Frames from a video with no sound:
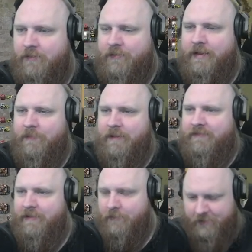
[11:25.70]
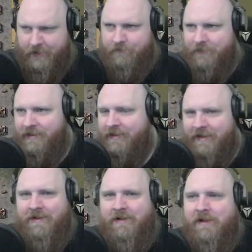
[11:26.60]
over here. Let's get over there.
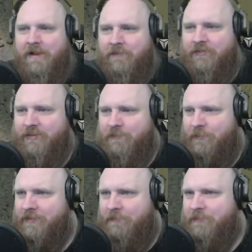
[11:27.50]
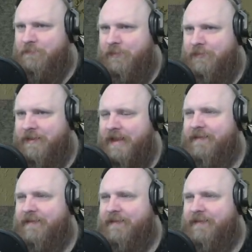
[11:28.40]
We should probably not be building that